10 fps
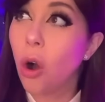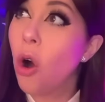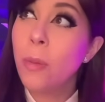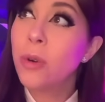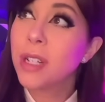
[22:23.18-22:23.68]

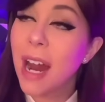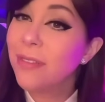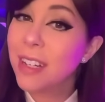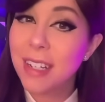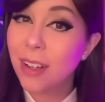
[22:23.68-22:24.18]
Almost
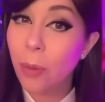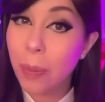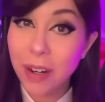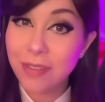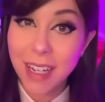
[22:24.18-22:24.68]
every single
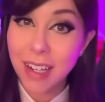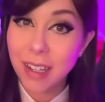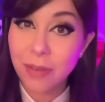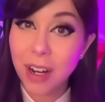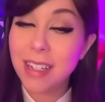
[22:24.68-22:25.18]
bit of dating
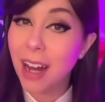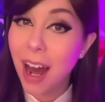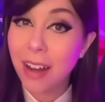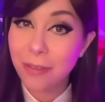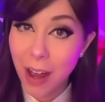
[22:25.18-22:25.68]
advice
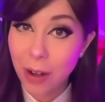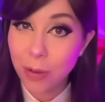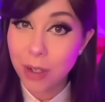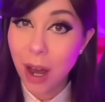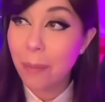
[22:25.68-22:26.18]
I
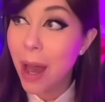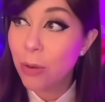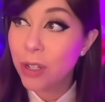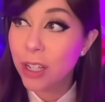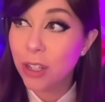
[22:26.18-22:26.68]
found
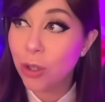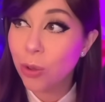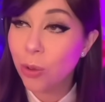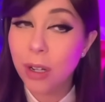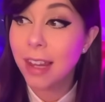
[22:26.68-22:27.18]
amounted
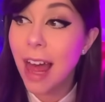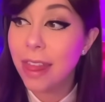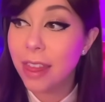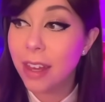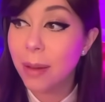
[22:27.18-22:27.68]
to,
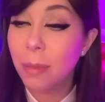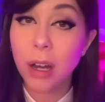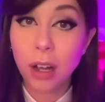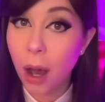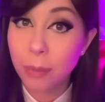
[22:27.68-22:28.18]
let them
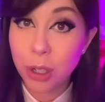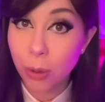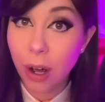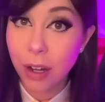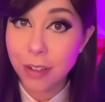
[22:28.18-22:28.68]
come
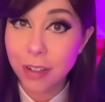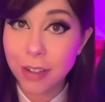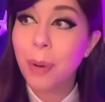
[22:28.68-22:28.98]
to us.